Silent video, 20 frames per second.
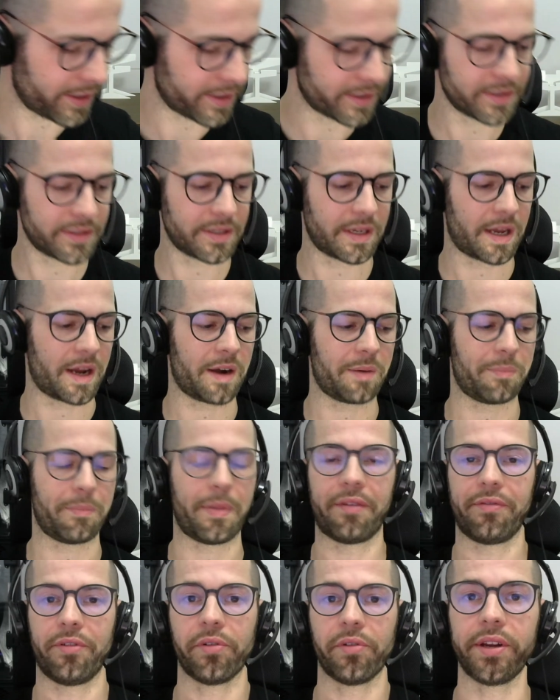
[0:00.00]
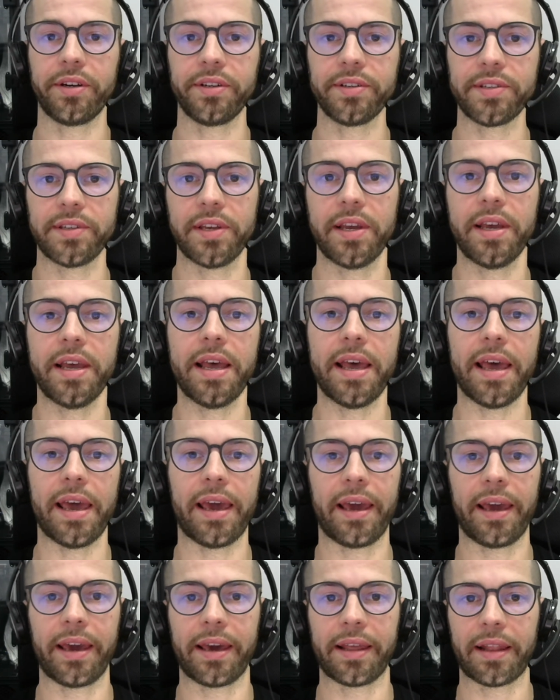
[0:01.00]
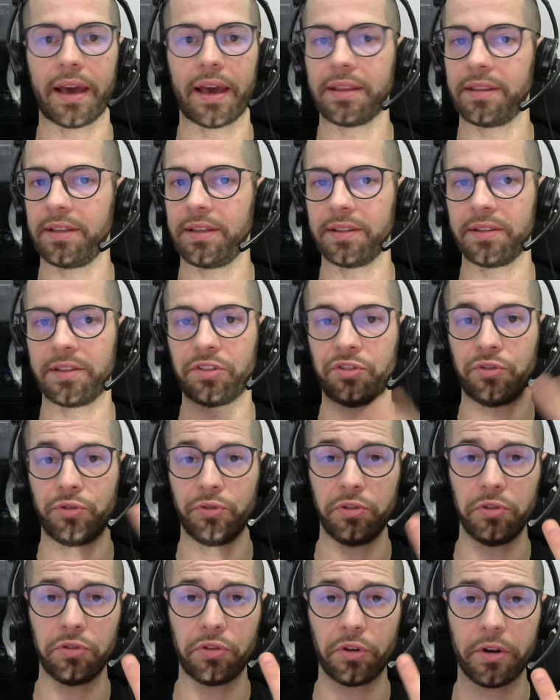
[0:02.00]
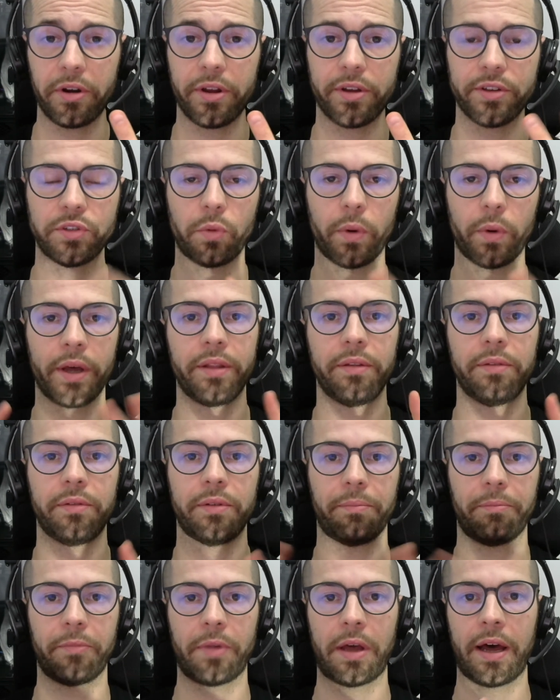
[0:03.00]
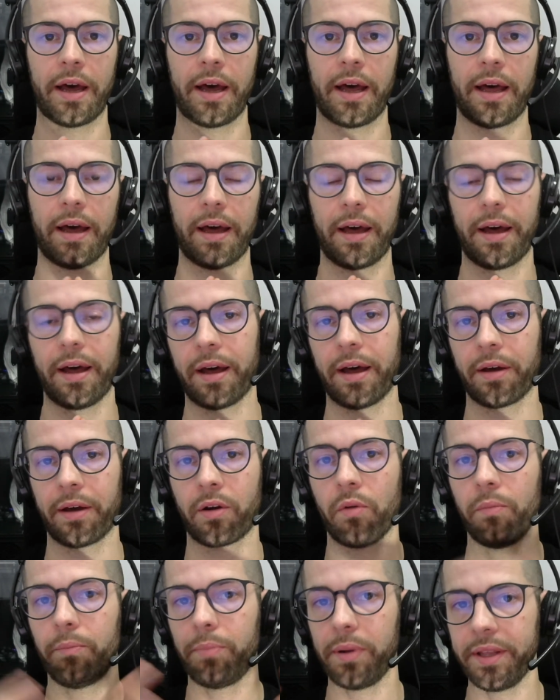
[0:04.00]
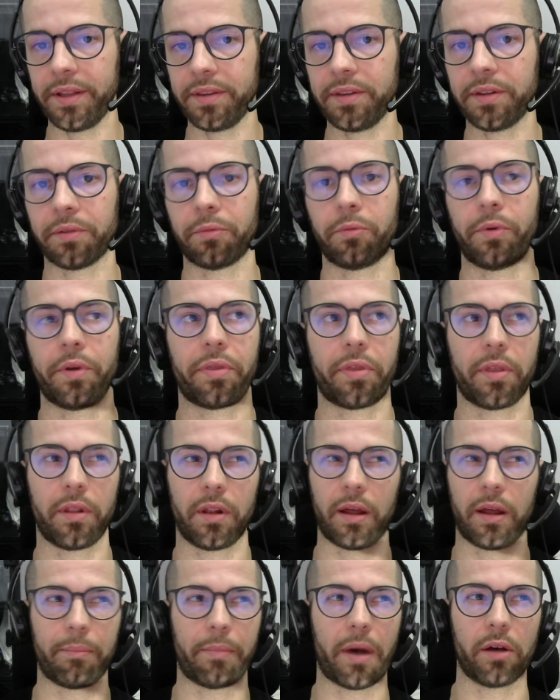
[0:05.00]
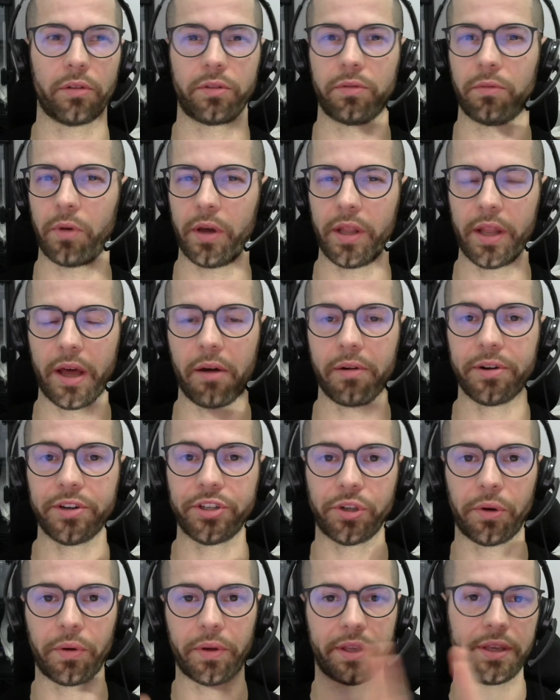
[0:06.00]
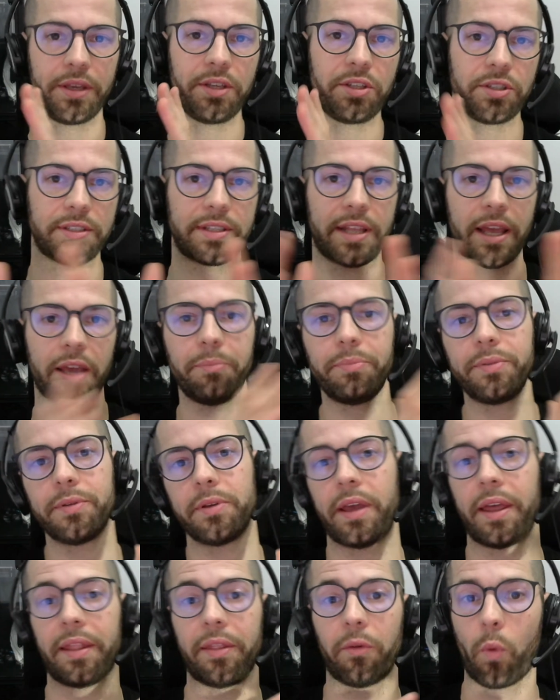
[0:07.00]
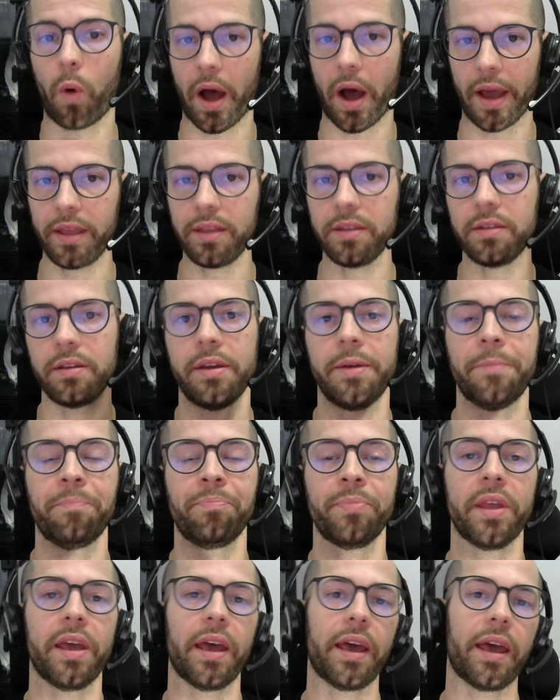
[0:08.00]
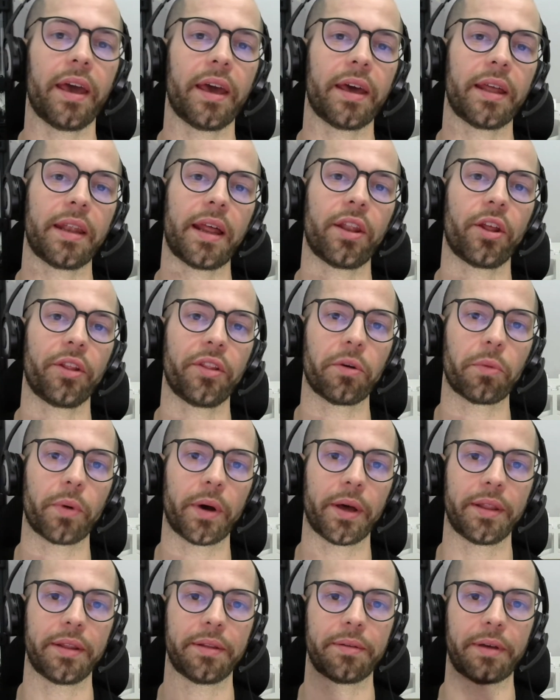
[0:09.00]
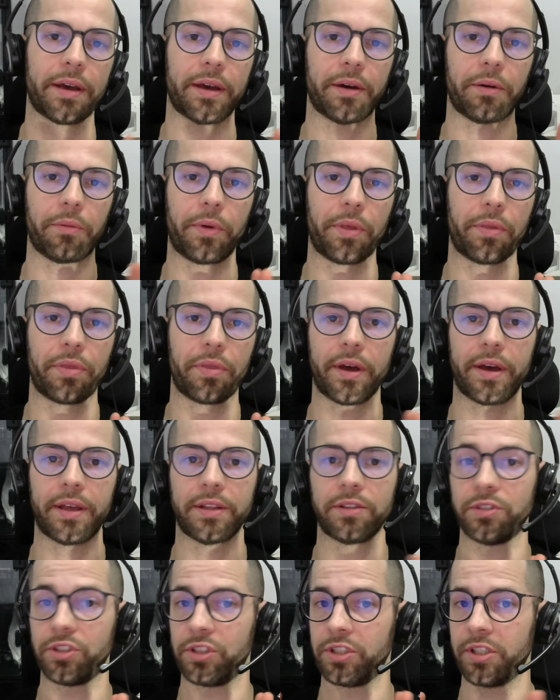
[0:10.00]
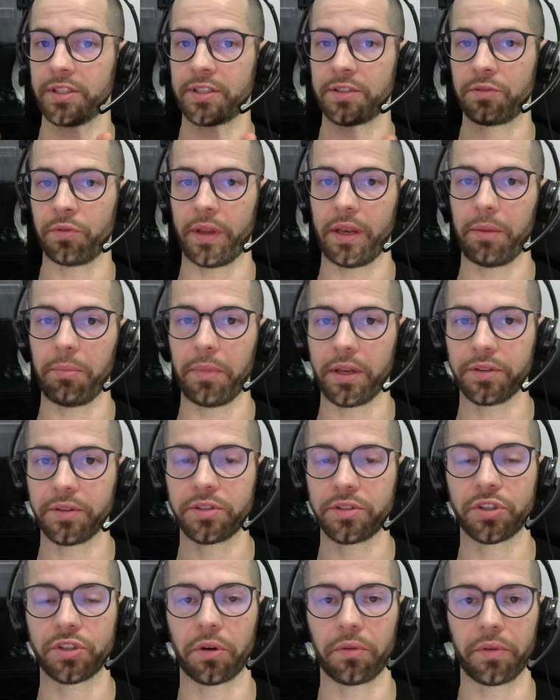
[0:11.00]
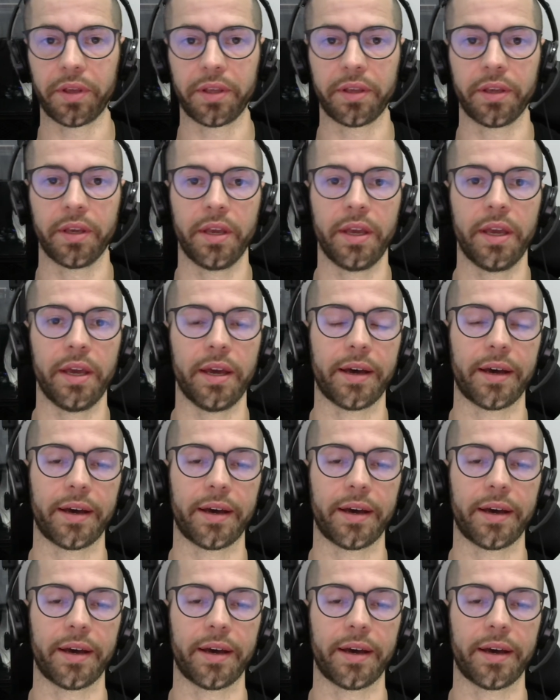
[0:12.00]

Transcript: gears are bevel gears, and I did two tutorials, one complete with about 1 hour showing each step and why, and another one with just 20 minutes showing